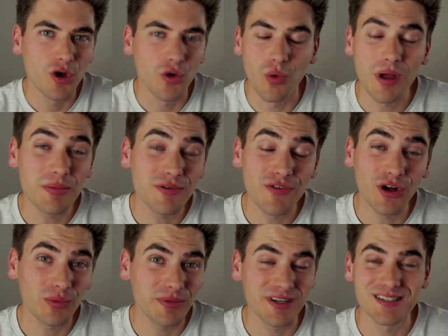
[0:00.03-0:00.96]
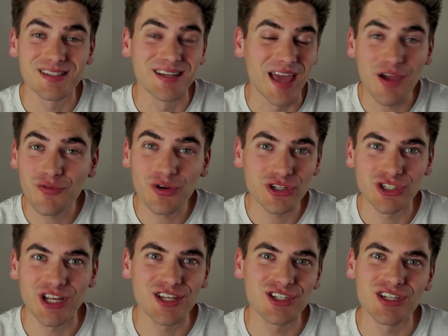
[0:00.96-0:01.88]
Web development is an
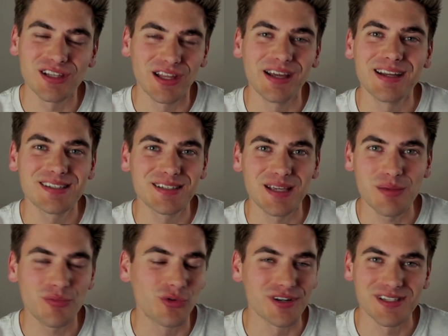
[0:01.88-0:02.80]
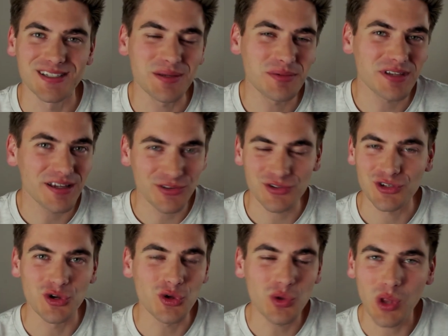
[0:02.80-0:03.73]
ever-changing landscape where it seems like there's a
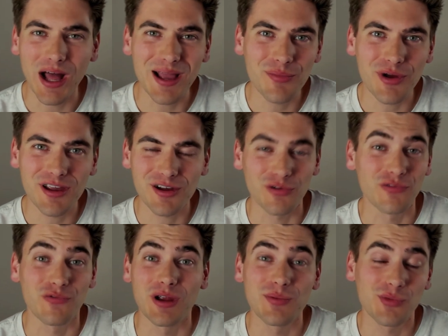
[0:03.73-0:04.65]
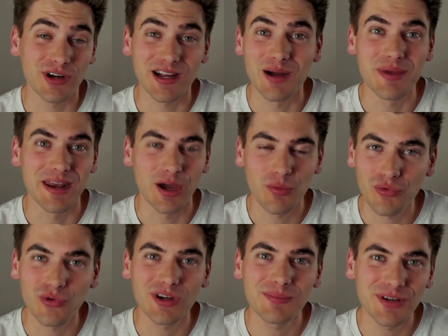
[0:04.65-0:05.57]
new library or framework coming out
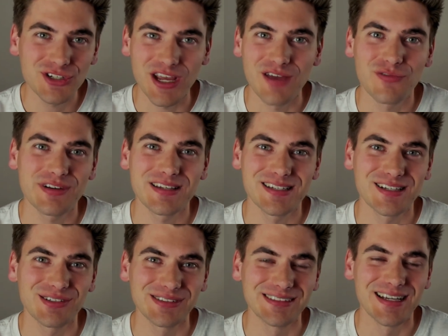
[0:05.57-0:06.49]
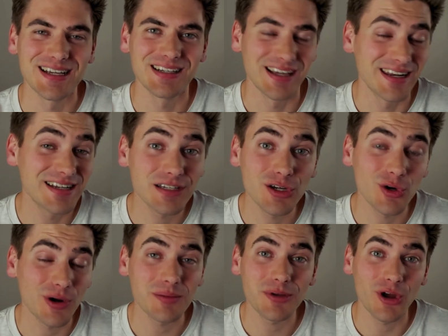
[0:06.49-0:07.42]
pretty much every single day, and it's
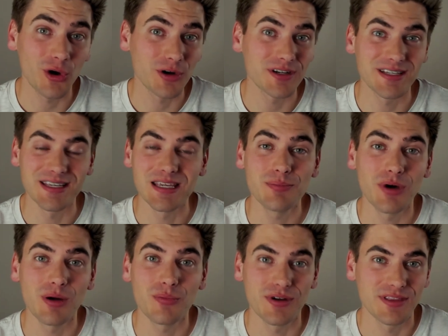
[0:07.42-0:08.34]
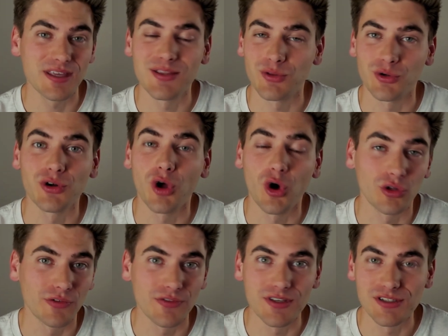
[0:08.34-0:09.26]
incredibly hard to keep up with and learn all
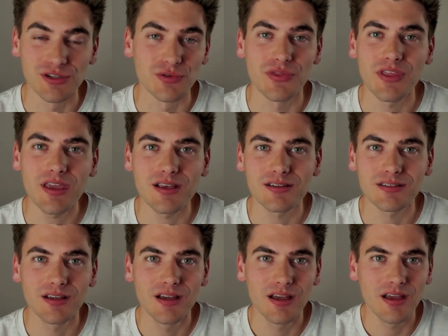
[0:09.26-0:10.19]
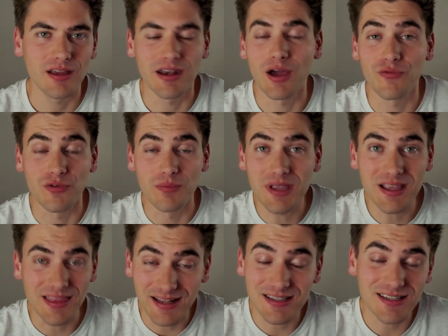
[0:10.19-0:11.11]
of these new things. Now for me,
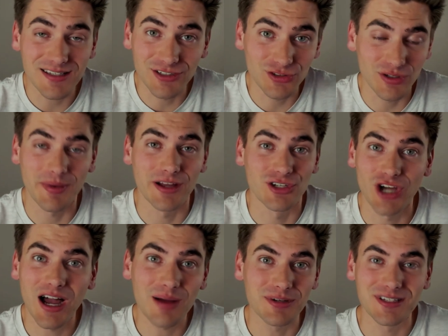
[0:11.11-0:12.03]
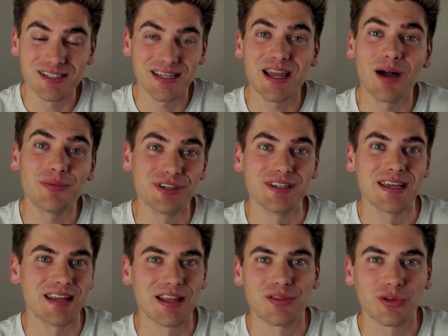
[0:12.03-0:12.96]
that's essentially my job to stay up to
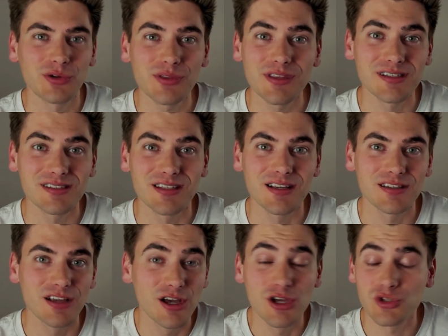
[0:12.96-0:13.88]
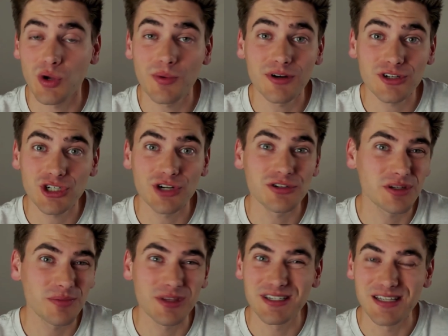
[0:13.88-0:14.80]
date and learn these things, so I want to share
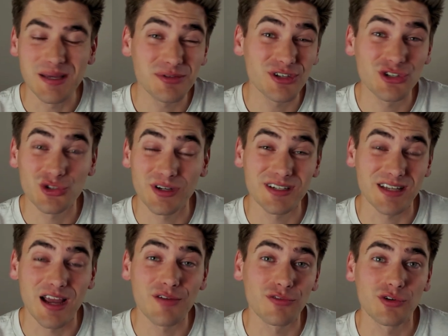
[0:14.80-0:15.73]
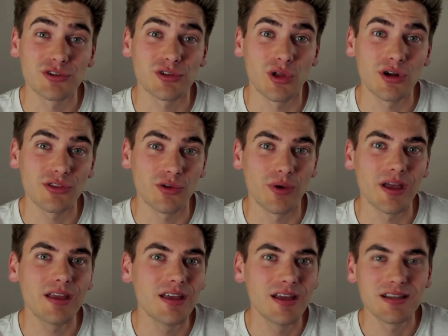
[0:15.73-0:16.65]
some of the tips and tricks I've learned along the
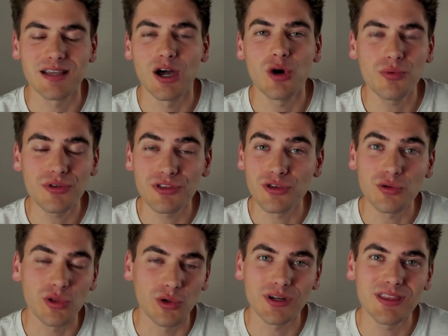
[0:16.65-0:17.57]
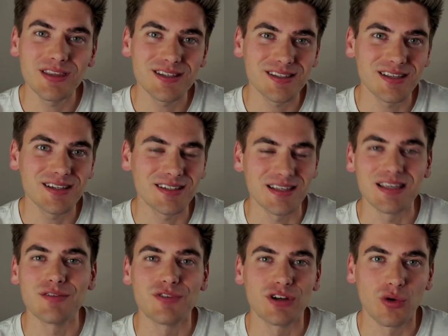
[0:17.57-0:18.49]
way to help with you learning these things
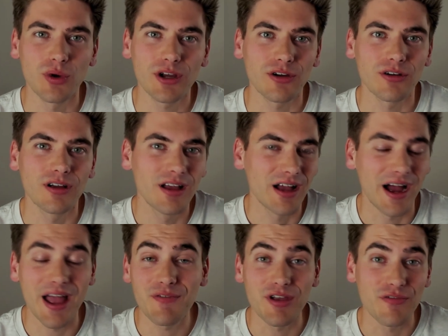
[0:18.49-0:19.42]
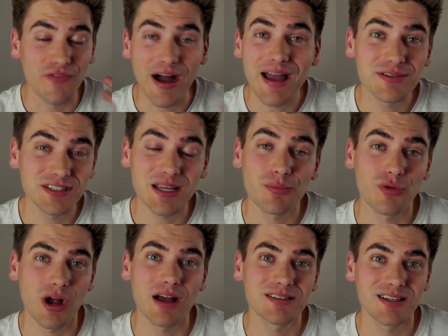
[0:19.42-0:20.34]
even quicker. I have a five-step
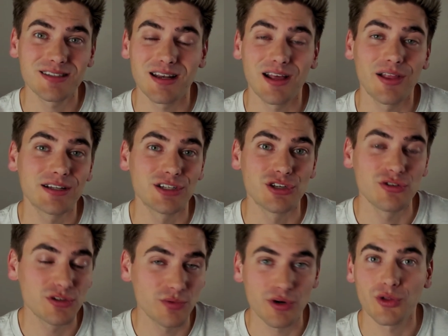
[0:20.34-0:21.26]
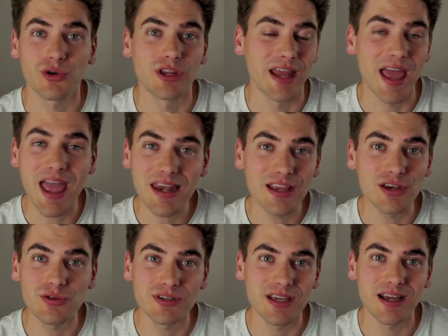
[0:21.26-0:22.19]
process that I like to use when learning any
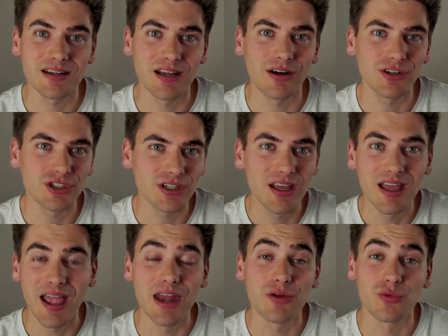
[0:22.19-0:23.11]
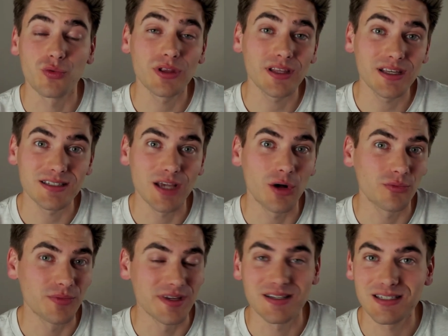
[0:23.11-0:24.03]
new technology, and it really has helped
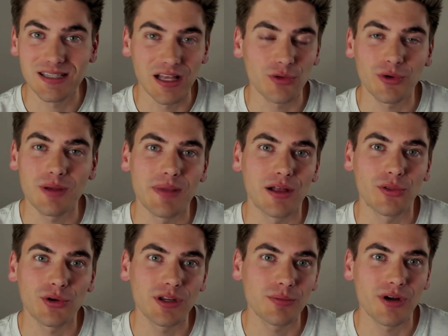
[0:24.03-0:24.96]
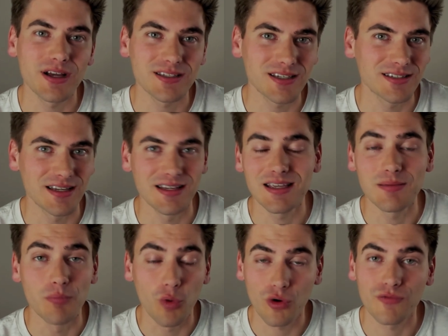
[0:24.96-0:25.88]
me accelerate my learning process and get
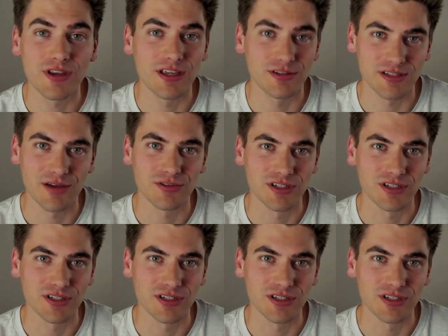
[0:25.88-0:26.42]
more videos out to